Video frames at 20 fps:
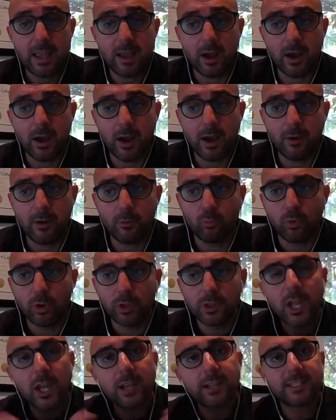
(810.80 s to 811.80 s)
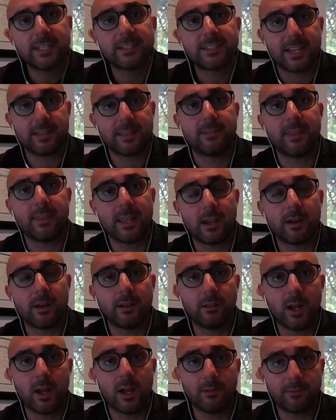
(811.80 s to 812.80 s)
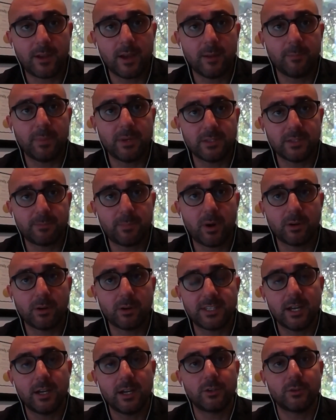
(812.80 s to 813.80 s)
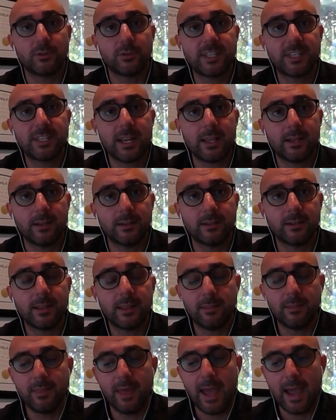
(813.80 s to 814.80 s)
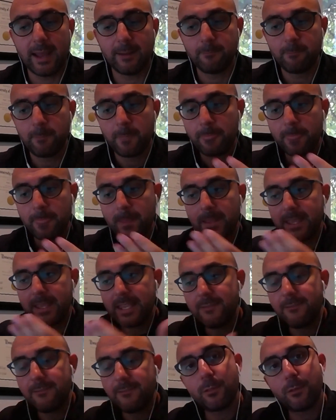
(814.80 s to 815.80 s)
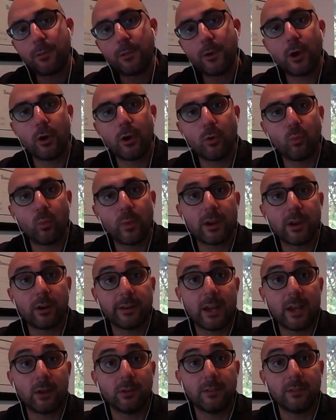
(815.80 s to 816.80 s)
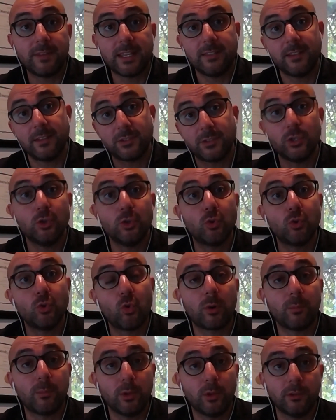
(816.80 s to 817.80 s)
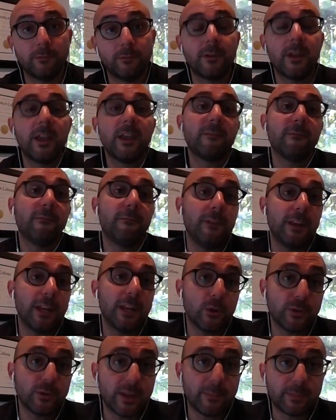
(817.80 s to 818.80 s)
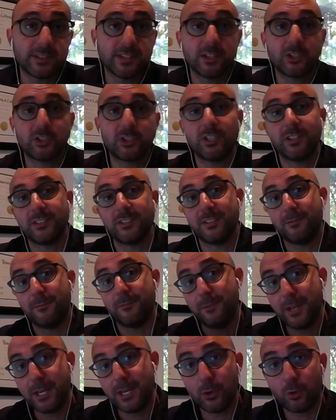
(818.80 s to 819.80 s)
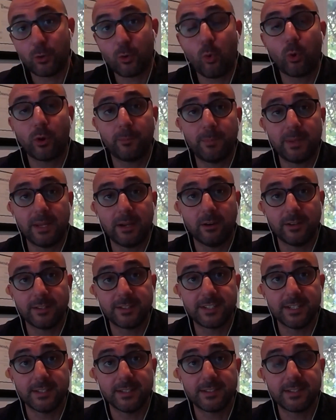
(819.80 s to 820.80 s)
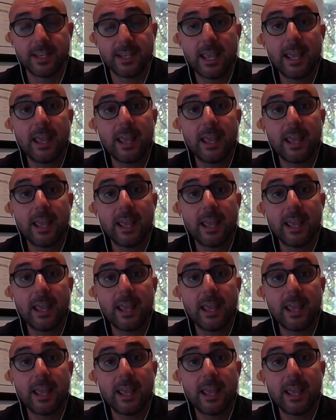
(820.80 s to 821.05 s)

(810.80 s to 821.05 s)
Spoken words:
reluctance, I think, on a lot of companies' parts to understand that even though we are now living in this new normal of video depositions and video court appearances,